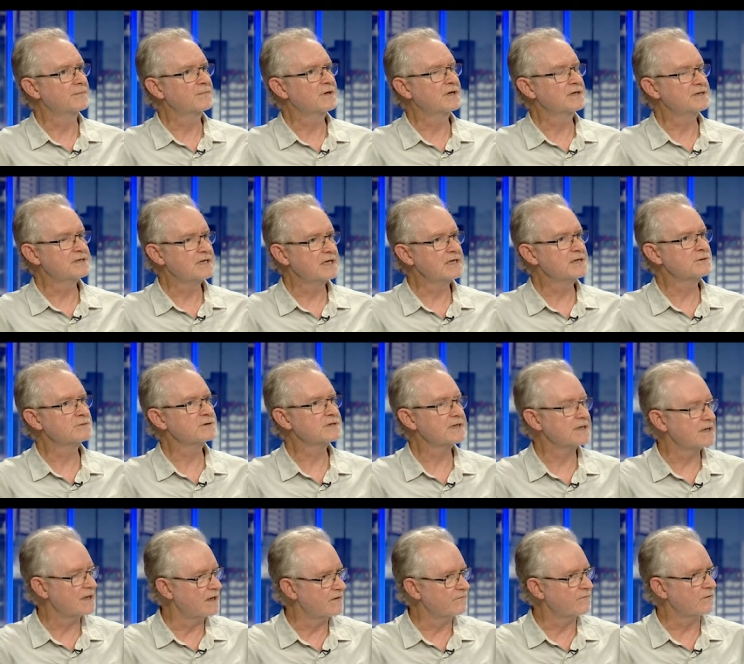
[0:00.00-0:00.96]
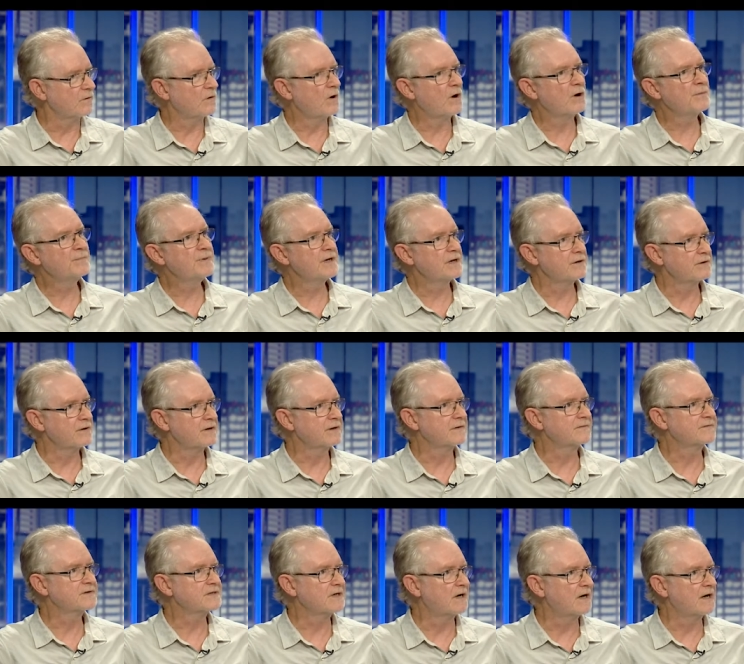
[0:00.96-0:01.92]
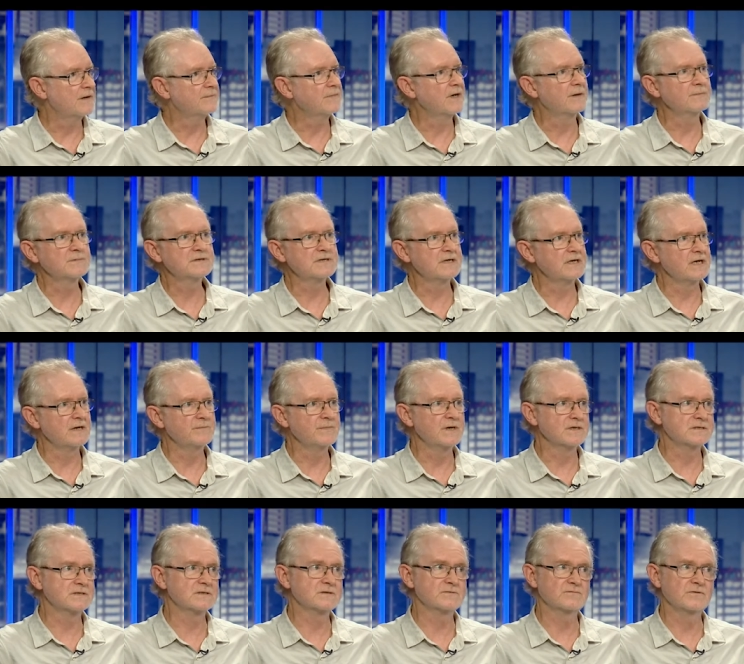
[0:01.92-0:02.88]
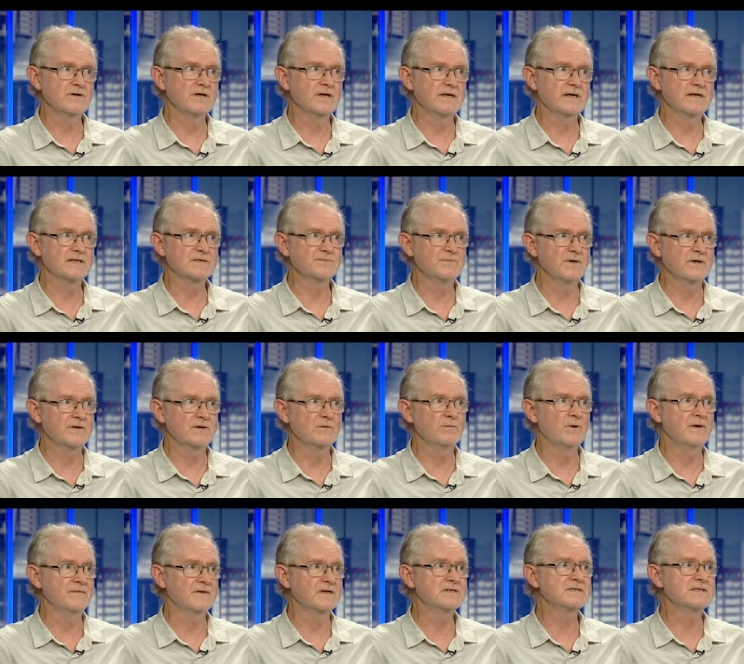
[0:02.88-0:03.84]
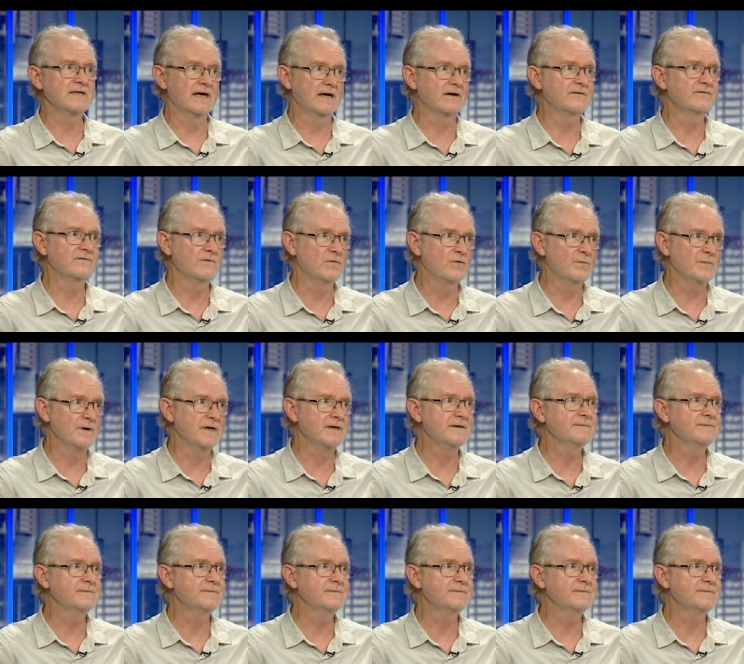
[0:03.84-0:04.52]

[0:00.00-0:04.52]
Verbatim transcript: continuously over a long period of time, TMS has really been the one that's done it for me.